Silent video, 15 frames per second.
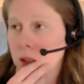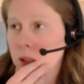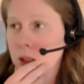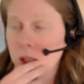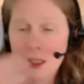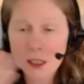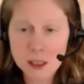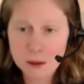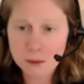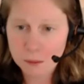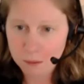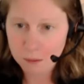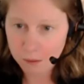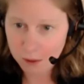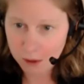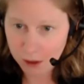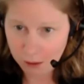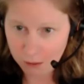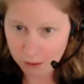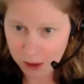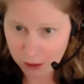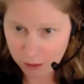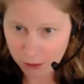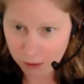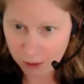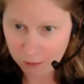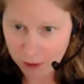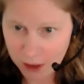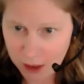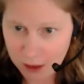to see, central
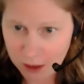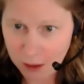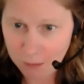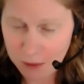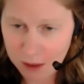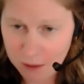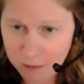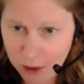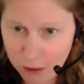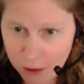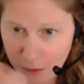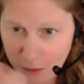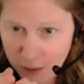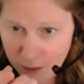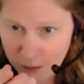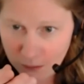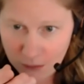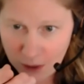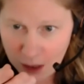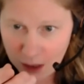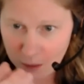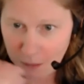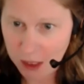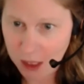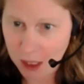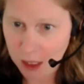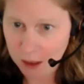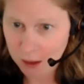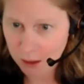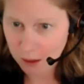nervous system dysfunction,
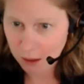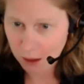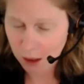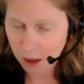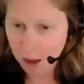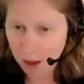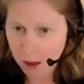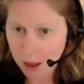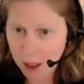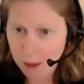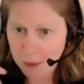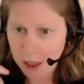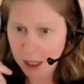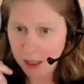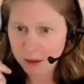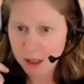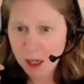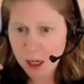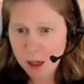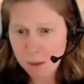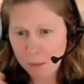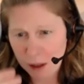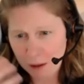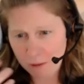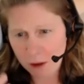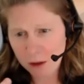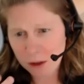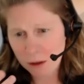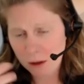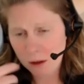SPS, MS, but I've
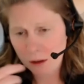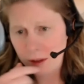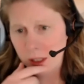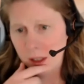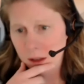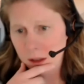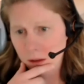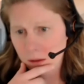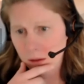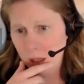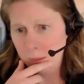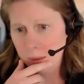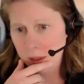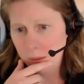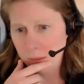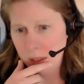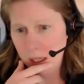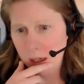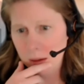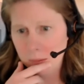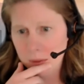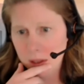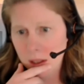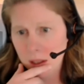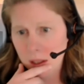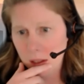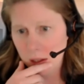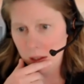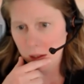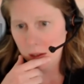also heard that described sometimes
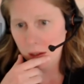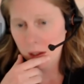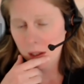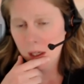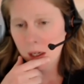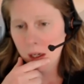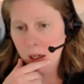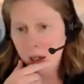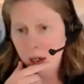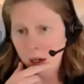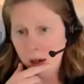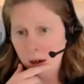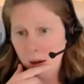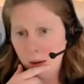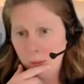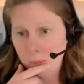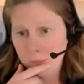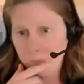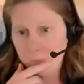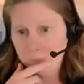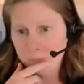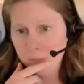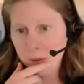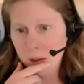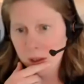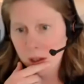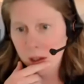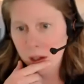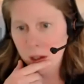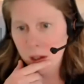in
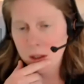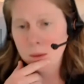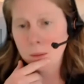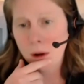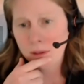small